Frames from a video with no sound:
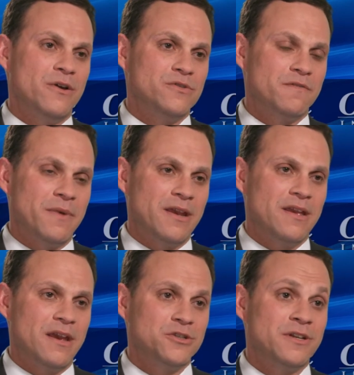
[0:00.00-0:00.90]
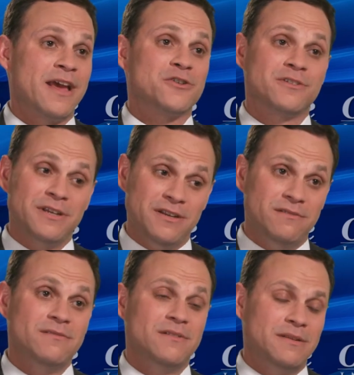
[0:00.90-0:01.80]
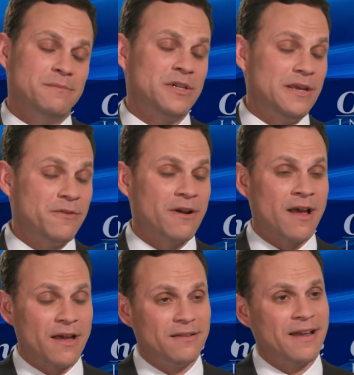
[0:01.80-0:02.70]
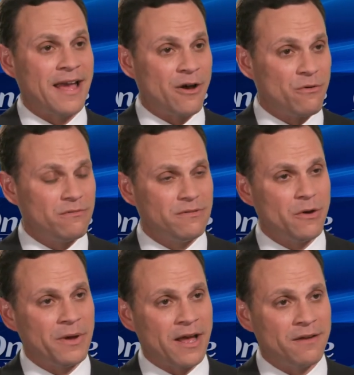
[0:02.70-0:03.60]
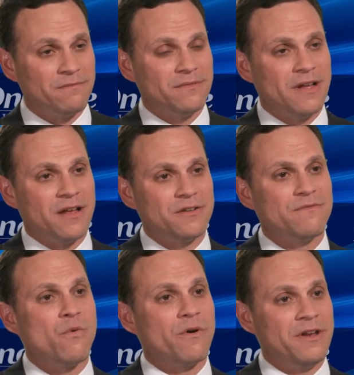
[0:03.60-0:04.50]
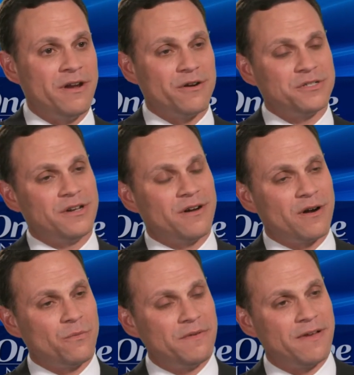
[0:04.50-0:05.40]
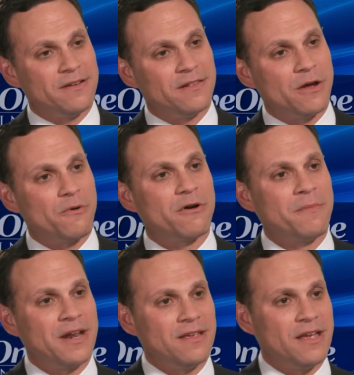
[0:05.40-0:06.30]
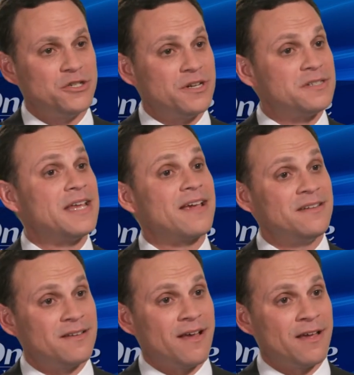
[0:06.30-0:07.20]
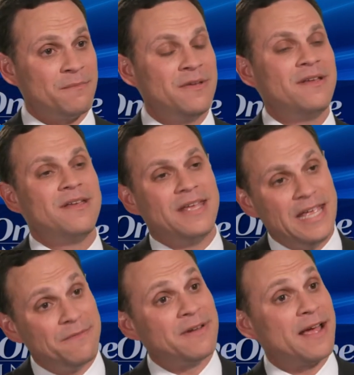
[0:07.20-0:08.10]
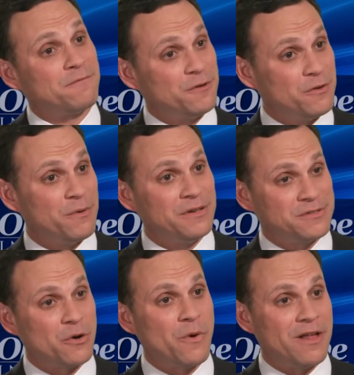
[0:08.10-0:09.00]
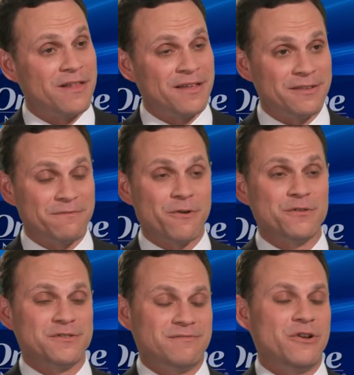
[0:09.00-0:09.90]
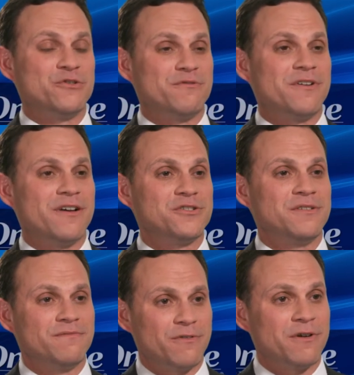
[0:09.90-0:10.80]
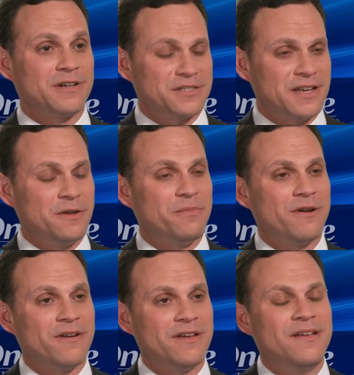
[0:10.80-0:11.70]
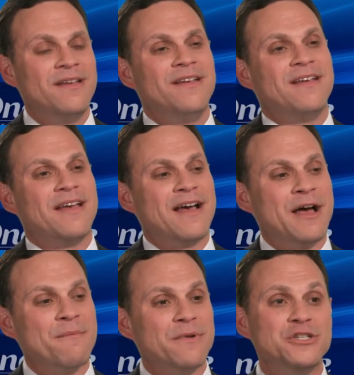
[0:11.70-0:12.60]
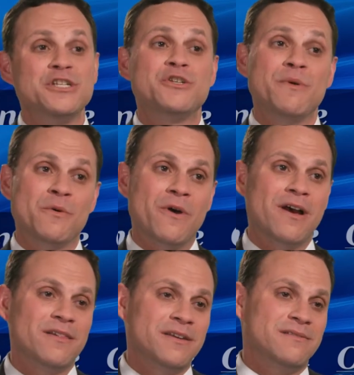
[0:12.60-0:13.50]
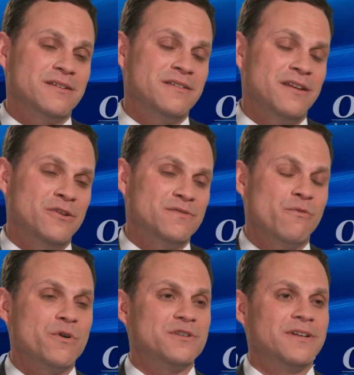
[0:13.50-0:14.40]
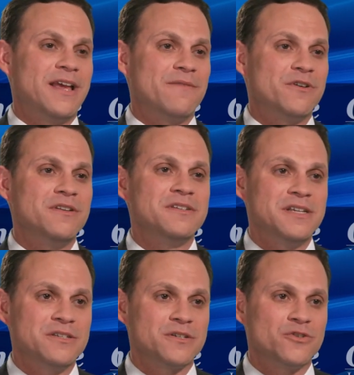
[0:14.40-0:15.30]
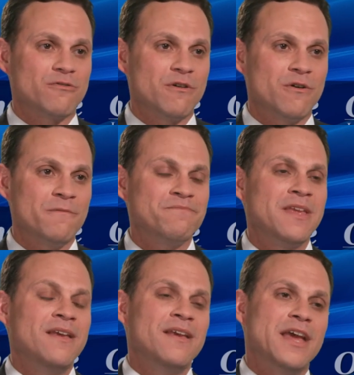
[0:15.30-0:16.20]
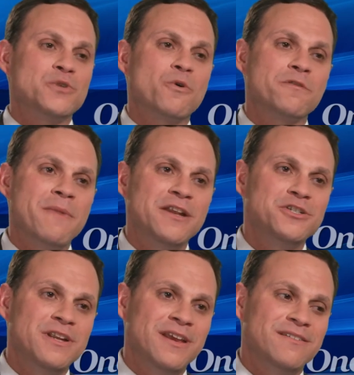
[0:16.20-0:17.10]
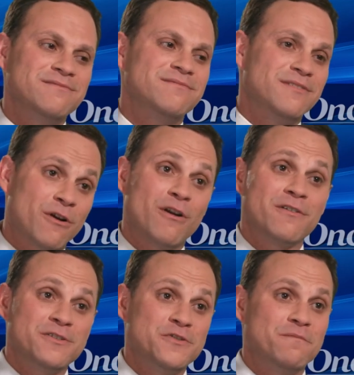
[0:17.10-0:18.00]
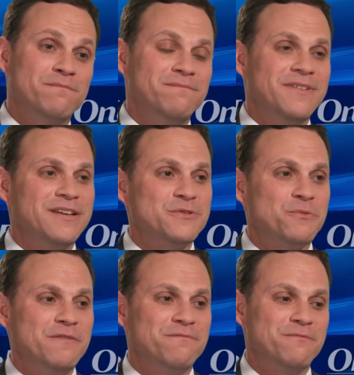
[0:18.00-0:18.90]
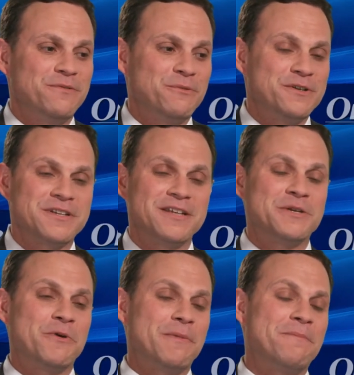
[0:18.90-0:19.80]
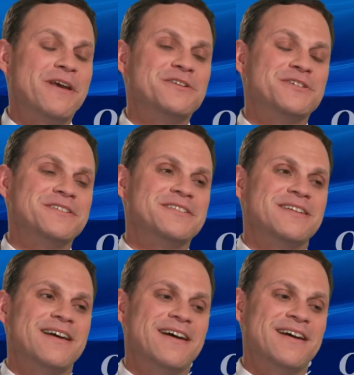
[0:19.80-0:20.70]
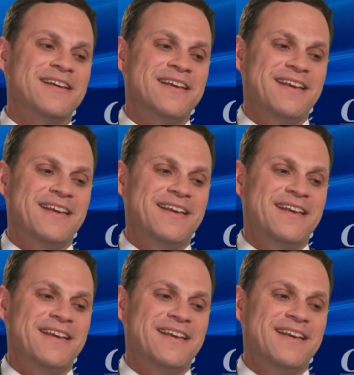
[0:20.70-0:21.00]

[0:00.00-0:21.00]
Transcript: dose of medication. Actually, believe it or not, now going on, on to four years here, we've had to lower her medication a second time, even after doing so well on the first dose reduction for an extended period. Um, but she's doing well and continues, fortunately, to have good disease control. It's worth mentioning her because you've because we've discussing one of my patients uh,